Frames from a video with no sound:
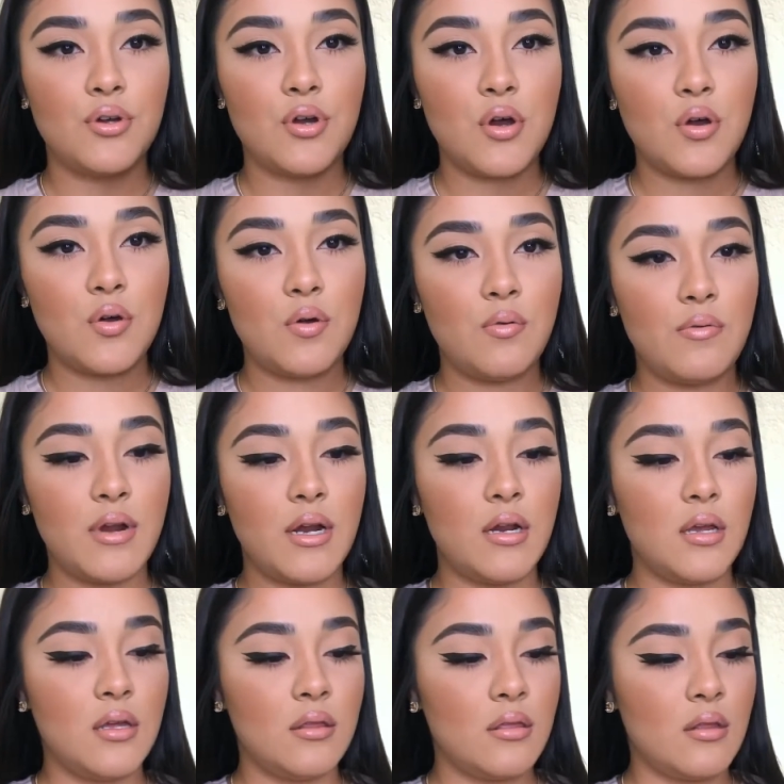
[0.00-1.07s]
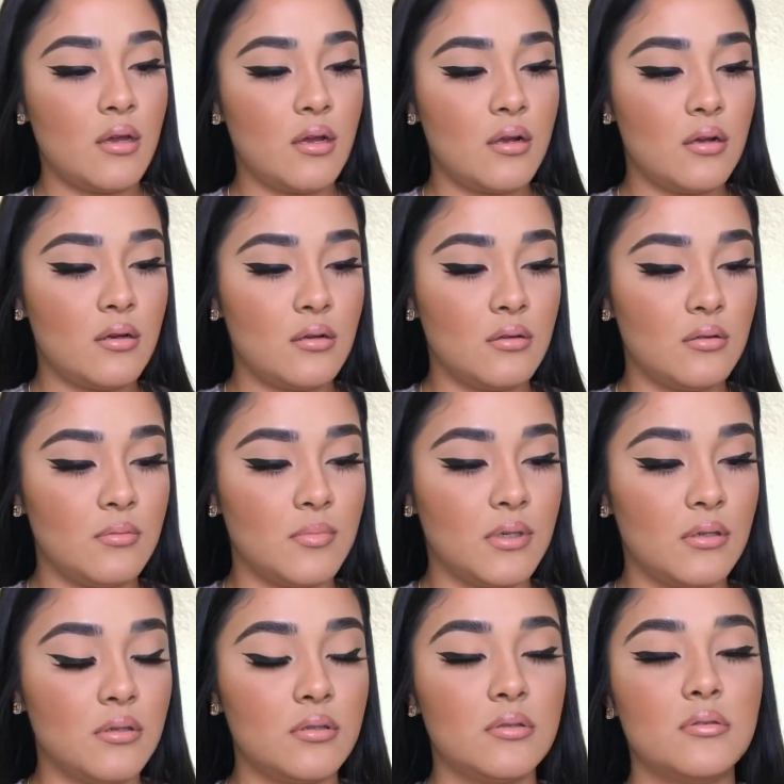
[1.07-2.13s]
go right in there. Oh my
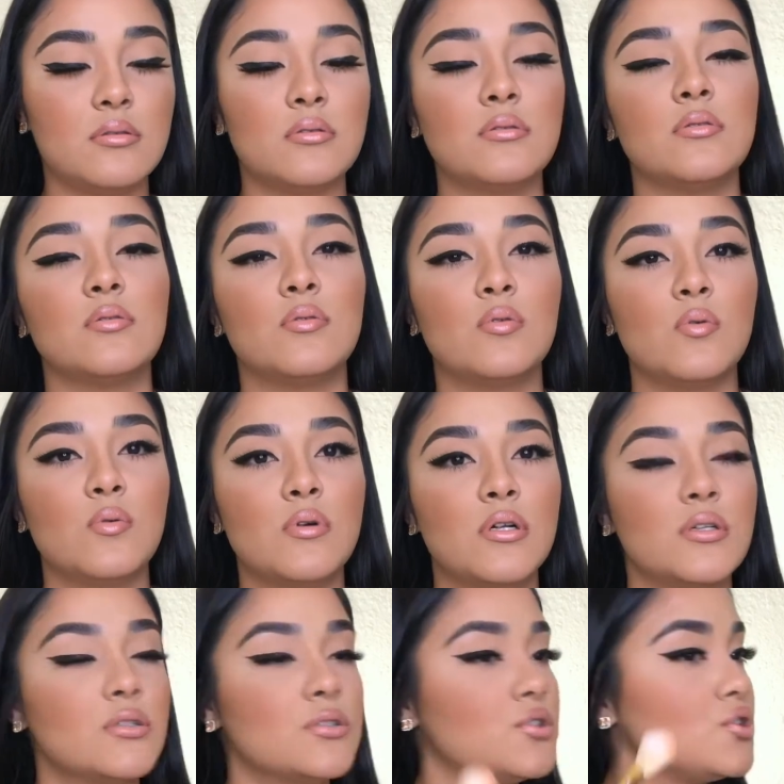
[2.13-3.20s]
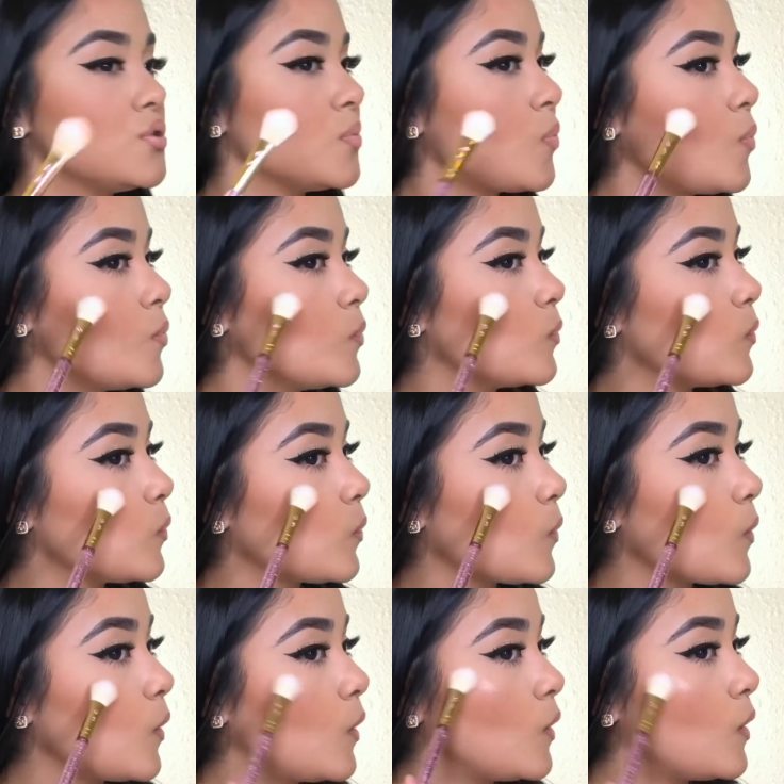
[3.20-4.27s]
god, this is so
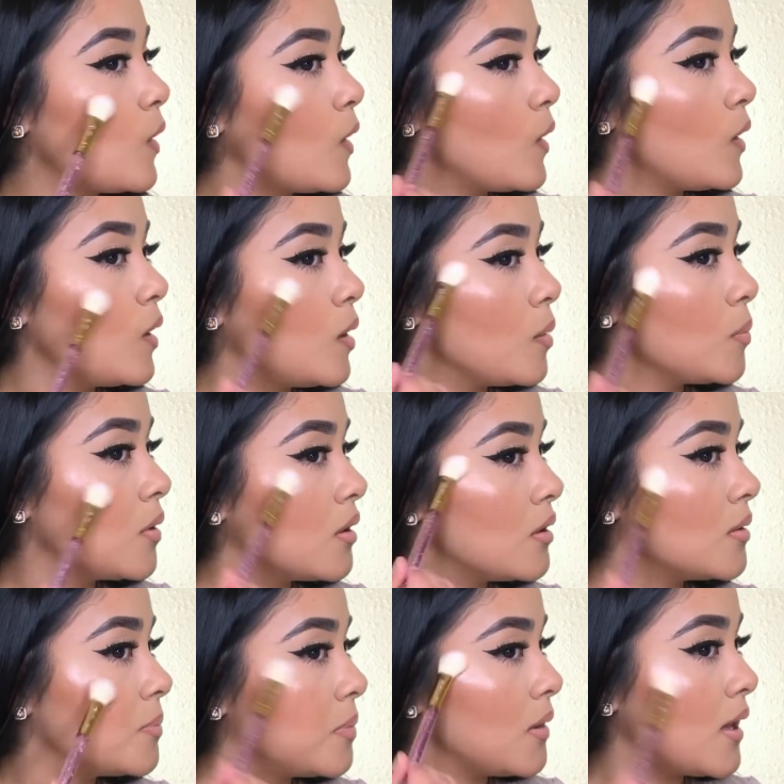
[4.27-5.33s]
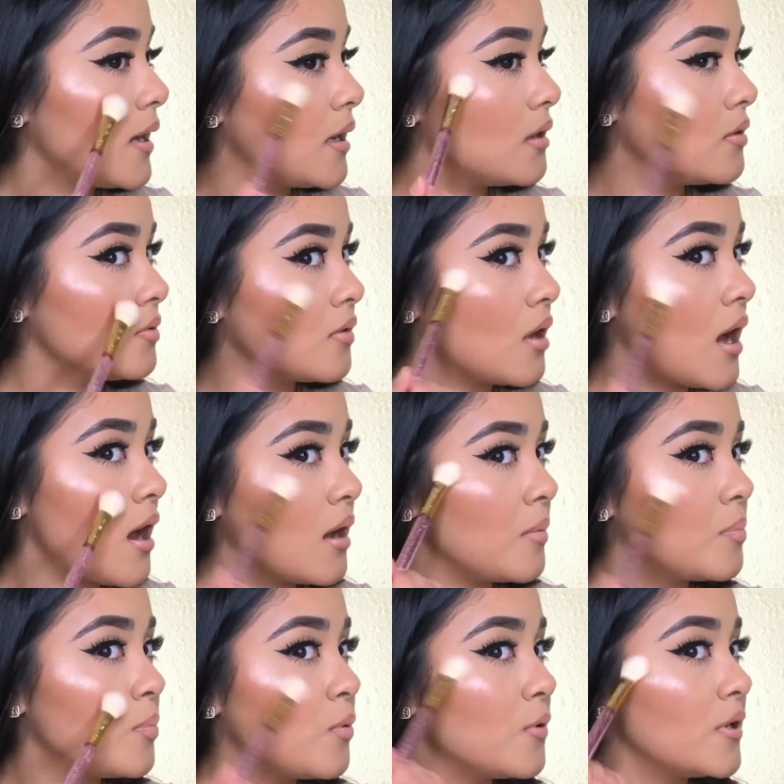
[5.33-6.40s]
gorgeous. And I am gonna apply it on the high
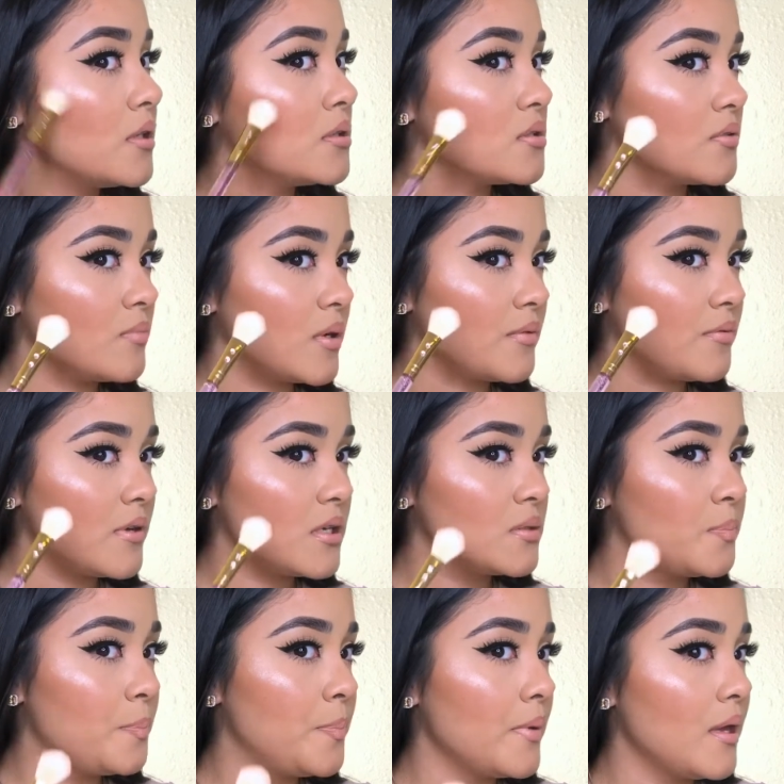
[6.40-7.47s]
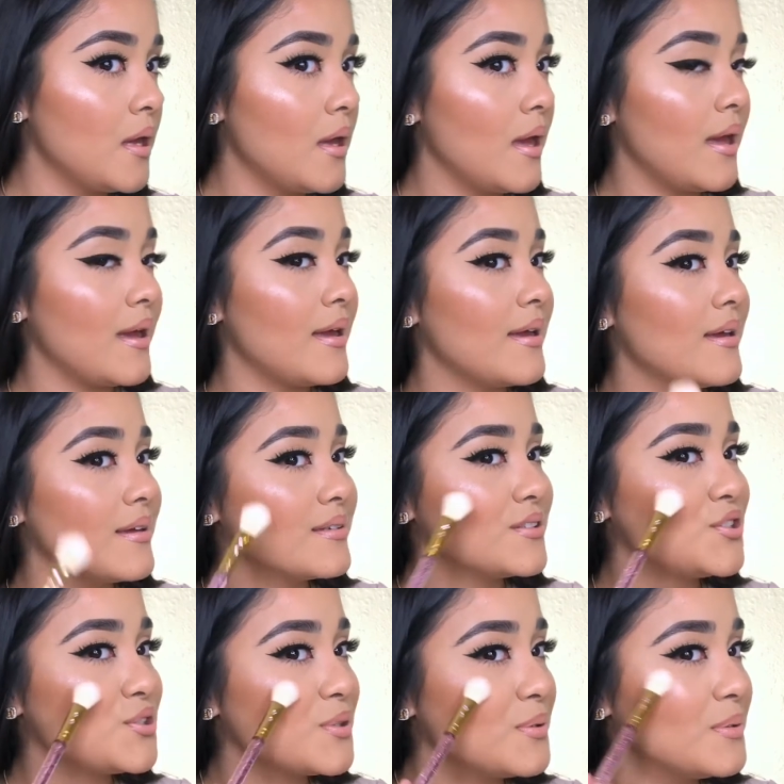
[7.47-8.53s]
points of my face.
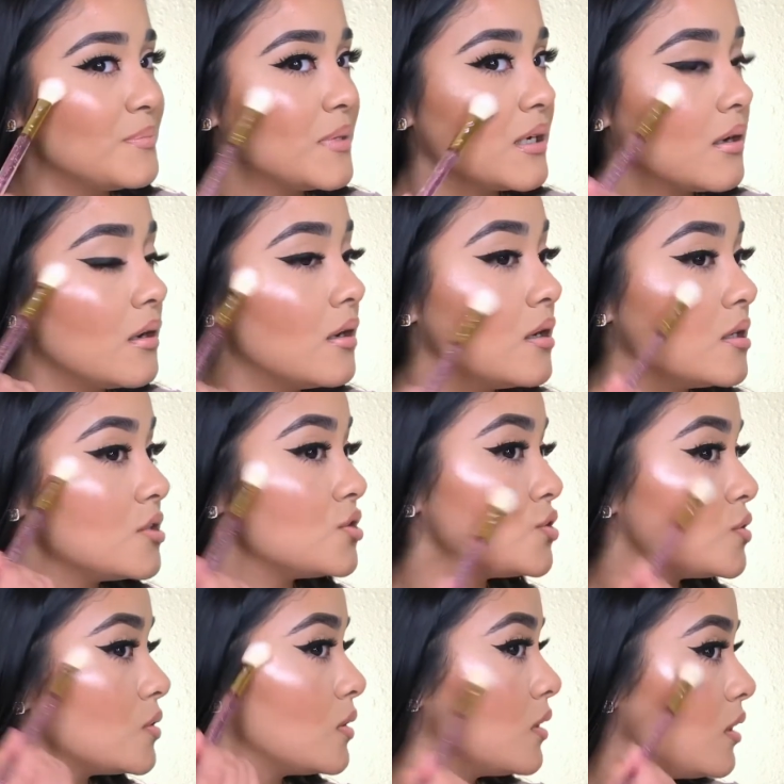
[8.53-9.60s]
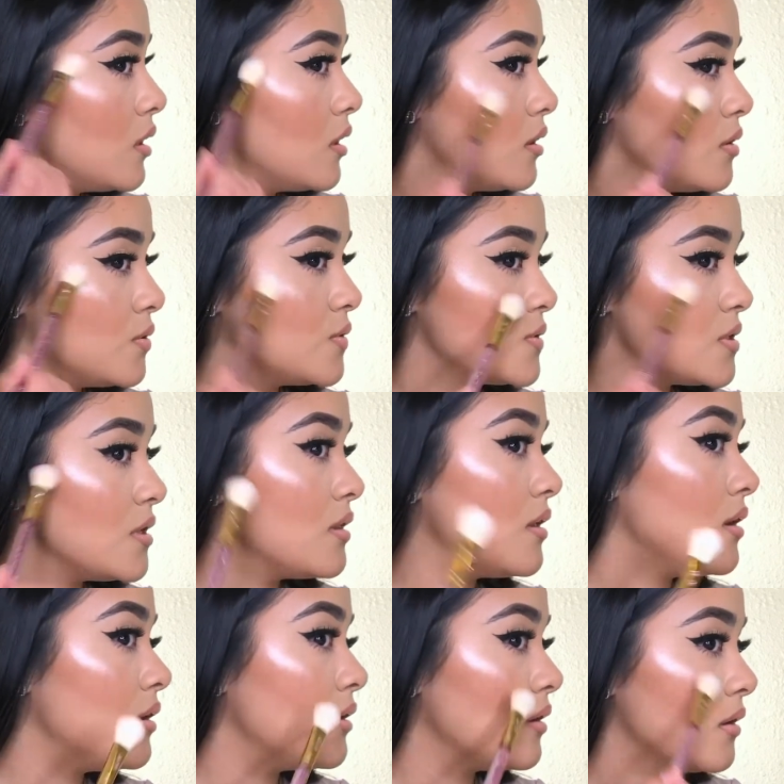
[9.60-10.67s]
Bitch, oh my gosh. You see
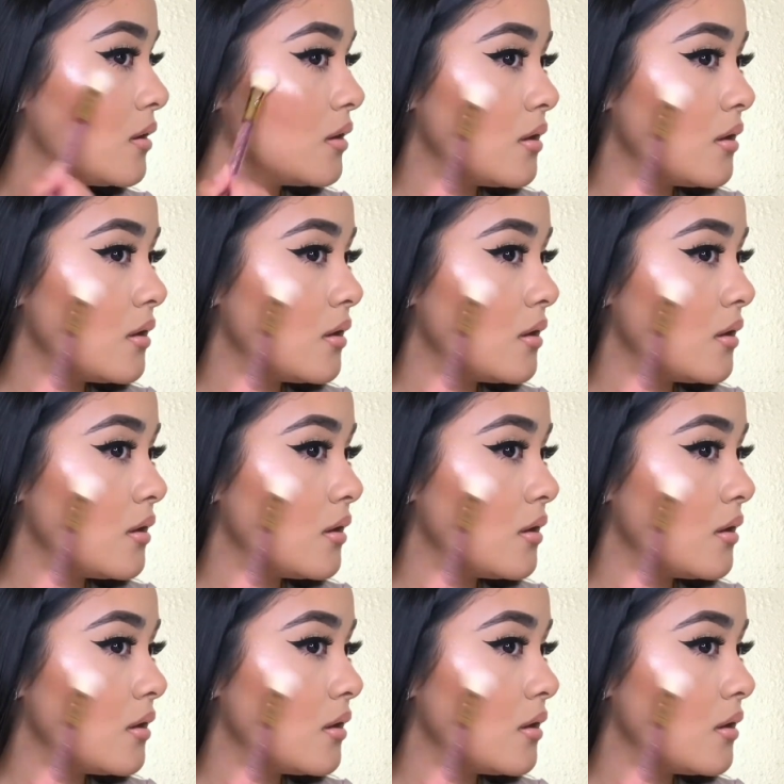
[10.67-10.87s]
that?